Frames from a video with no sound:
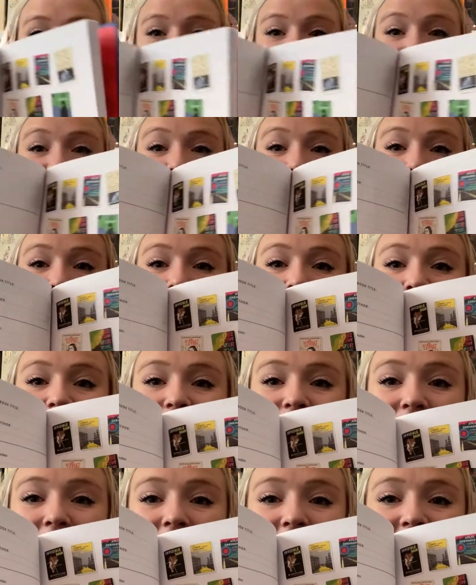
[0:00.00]
love it.
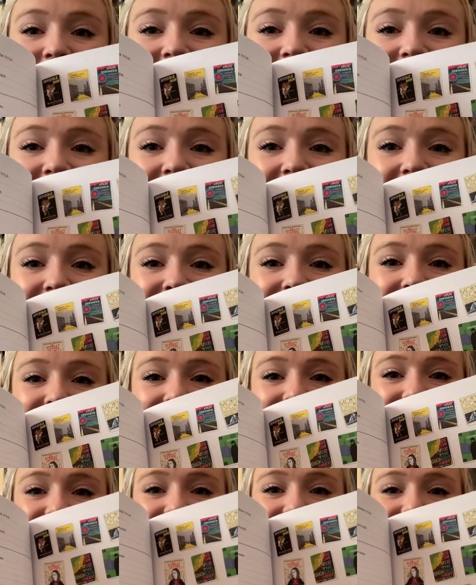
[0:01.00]
Iconic
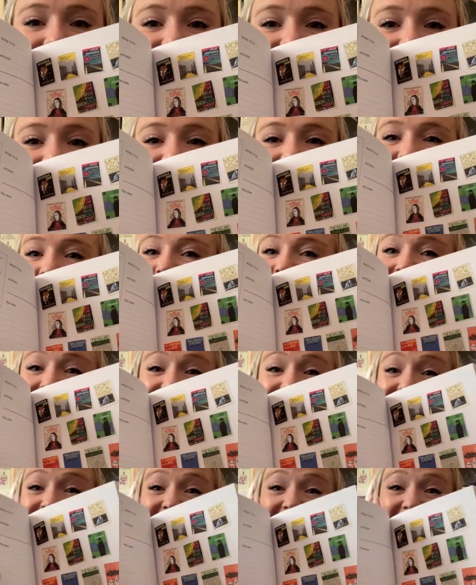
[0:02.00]
covers.
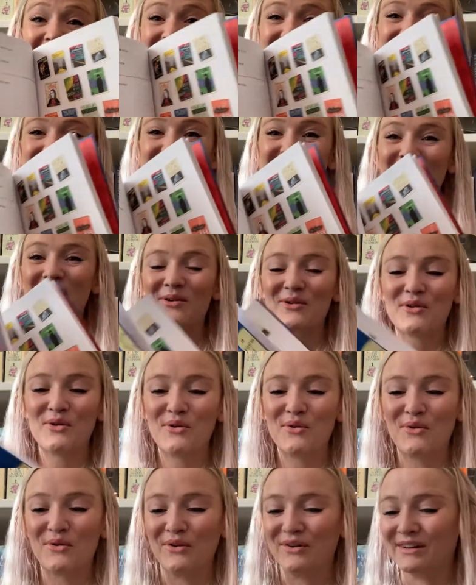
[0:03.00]
Yeah, it's so
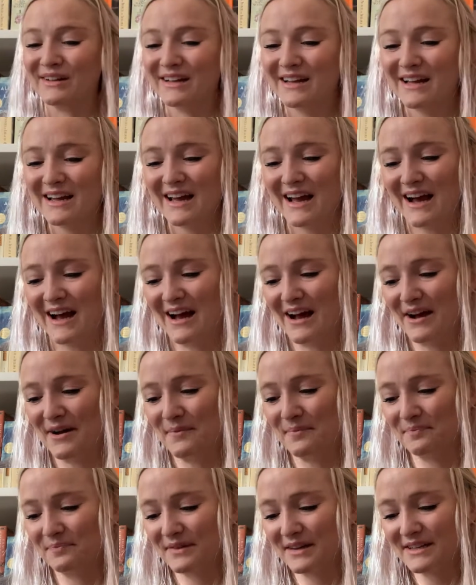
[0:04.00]
cool.
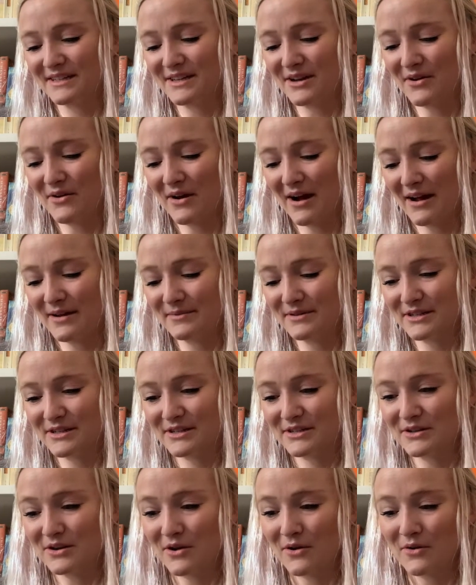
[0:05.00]
So I'm
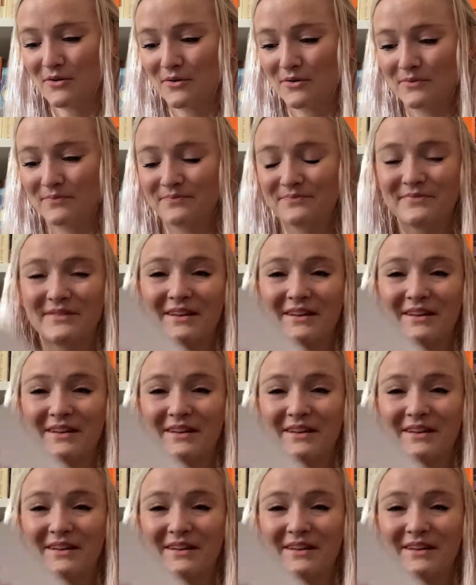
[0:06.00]
just so,